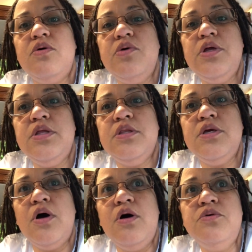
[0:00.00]
the
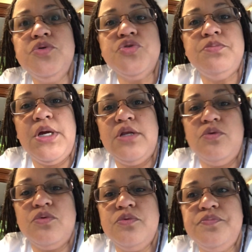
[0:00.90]
owner's
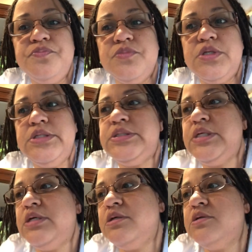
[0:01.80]
manual, it
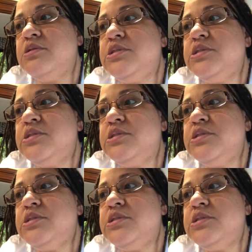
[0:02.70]
says